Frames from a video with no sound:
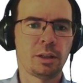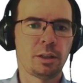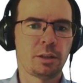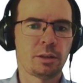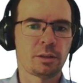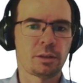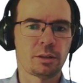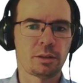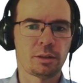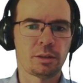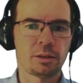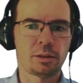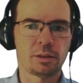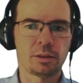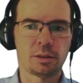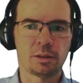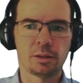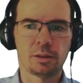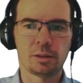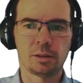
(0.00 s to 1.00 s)

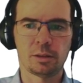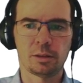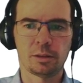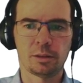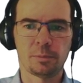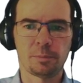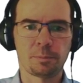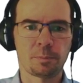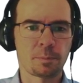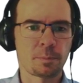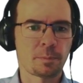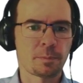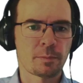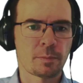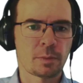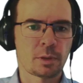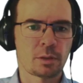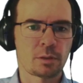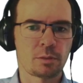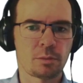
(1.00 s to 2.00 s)
and
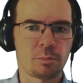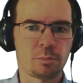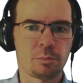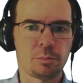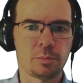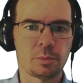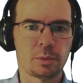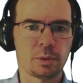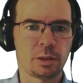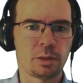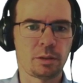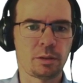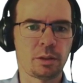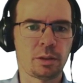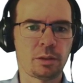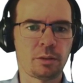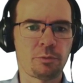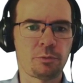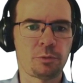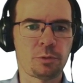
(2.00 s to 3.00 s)

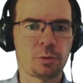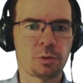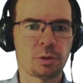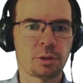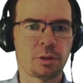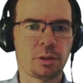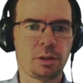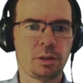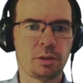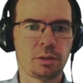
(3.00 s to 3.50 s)
then for the